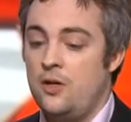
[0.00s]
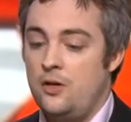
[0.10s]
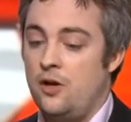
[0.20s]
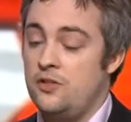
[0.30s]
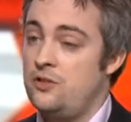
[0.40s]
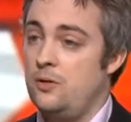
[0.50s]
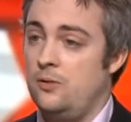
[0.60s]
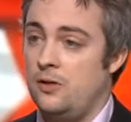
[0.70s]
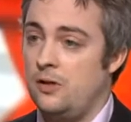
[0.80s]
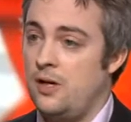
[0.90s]
Now,
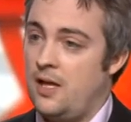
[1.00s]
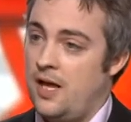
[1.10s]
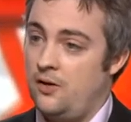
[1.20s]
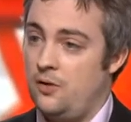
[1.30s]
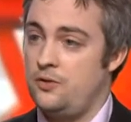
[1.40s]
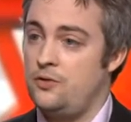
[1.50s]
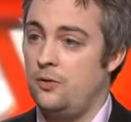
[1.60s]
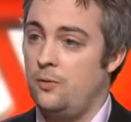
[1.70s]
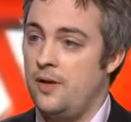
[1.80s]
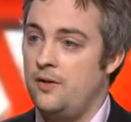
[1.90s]
solar and onshore
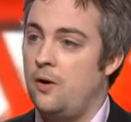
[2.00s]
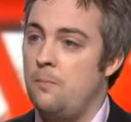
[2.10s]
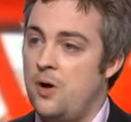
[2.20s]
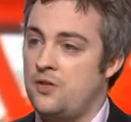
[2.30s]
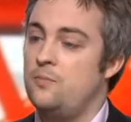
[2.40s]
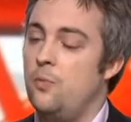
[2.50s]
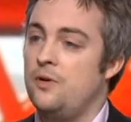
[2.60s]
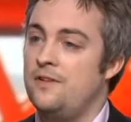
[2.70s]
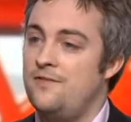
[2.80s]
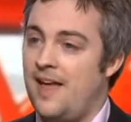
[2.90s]
wind are much more
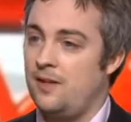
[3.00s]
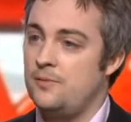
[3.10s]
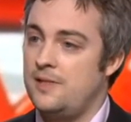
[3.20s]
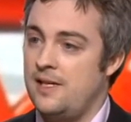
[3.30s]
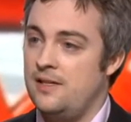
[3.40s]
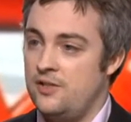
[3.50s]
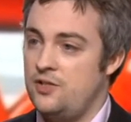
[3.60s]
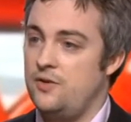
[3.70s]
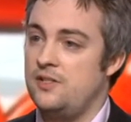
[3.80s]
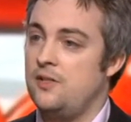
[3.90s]
developed
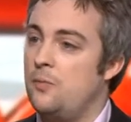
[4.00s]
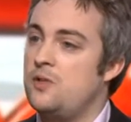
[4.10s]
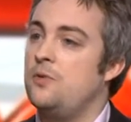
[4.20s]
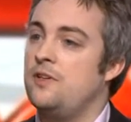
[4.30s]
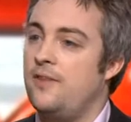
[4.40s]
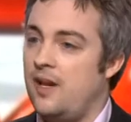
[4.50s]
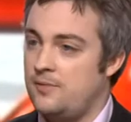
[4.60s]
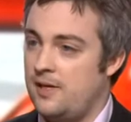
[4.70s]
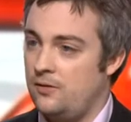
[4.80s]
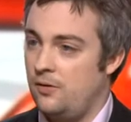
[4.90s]
industries and are much more developed
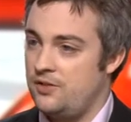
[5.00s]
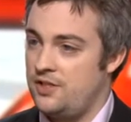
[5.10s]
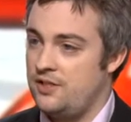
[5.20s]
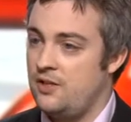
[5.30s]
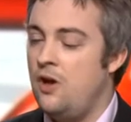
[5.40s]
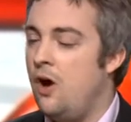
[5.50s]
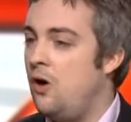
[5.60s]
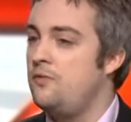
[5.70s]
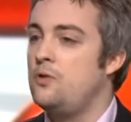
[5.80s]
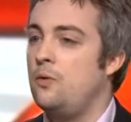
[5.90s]
technologies.
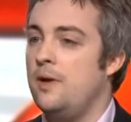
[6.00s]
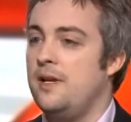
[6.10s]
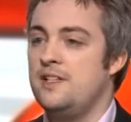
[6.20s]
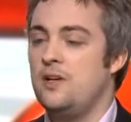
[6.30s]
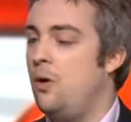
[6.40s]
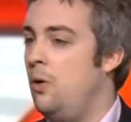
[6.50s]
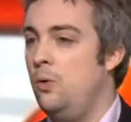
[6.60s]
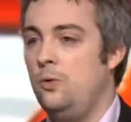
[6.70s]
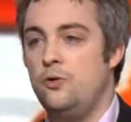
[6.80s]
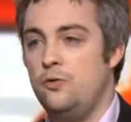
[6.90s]
Offshore wind is a
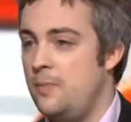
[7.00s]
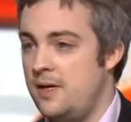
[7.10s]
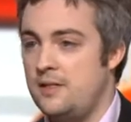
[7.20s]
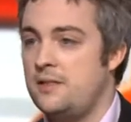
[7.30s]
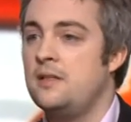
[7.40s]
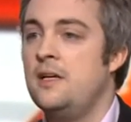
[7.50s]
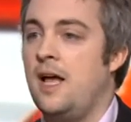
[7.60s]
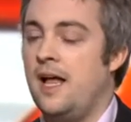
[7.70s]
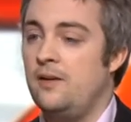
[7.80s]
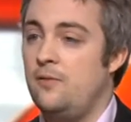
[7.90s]
whole new beast,
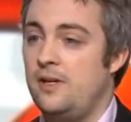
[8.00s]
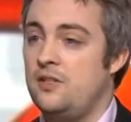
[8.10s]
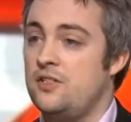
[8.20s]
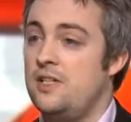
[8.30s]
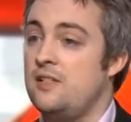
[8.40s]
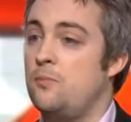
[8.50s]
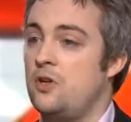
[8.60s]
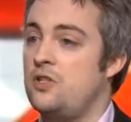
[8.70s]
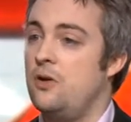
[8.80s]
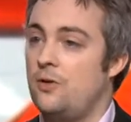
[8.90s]
and it really just needs
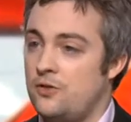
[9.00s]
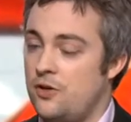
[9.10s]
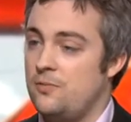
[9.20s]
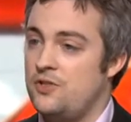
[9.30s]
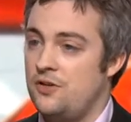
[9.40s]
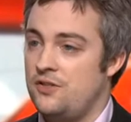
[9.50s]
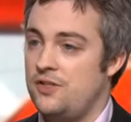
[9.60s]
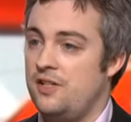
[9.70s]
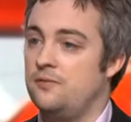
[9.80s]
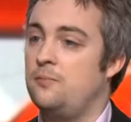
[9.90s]
much longer term
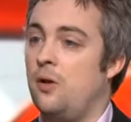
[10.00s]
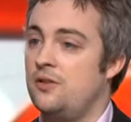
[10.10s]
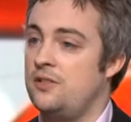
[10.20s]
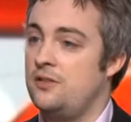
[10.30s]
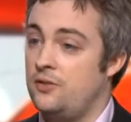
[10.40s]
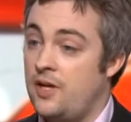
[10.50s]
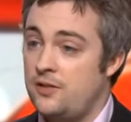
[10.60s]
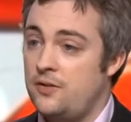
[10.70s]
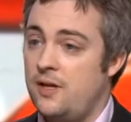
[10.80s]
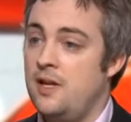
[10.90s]
certainty of policy
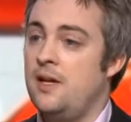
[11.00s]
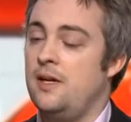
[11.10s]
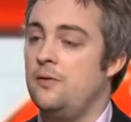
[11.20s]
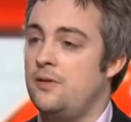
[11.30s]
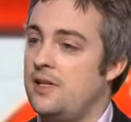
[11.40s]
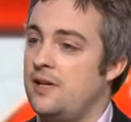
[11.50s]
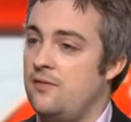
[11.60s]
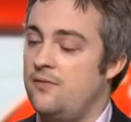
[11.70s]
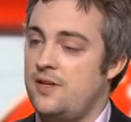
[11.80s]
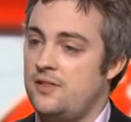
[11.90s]
trajectory in order to give
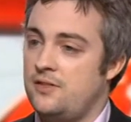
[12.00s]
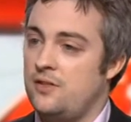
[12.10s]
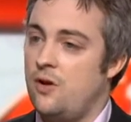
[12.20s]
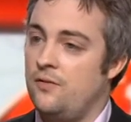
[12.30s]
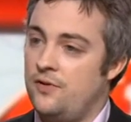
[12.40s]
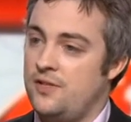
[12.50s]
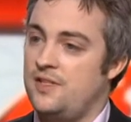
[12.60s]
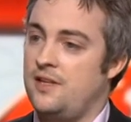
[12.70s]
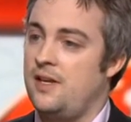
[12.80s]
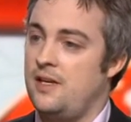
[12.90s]
investors the confidence
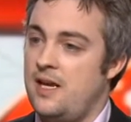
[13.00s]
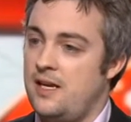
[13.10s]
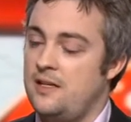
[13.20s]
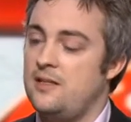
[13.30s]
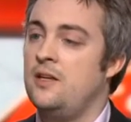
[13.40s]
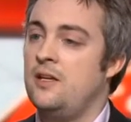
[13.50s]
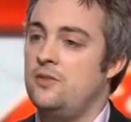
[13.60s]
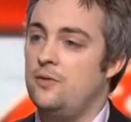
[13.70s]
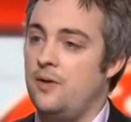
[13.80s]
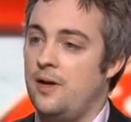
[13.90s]
that they need
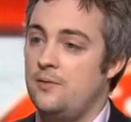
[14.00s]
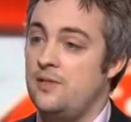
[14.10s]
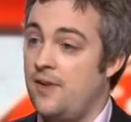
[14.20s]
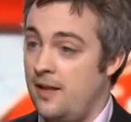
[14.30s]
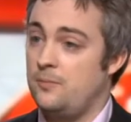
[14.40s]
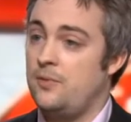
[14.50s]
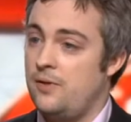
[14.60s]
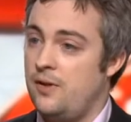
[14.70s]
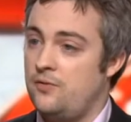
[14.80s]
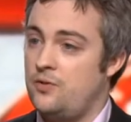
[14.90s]
to develop
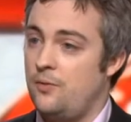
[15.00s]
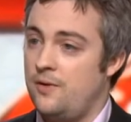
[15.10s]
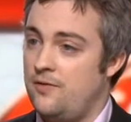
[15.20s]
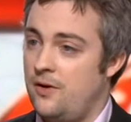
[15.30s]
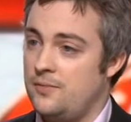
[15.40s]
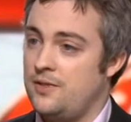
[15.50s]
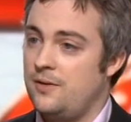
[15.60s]
the offshore wind farms.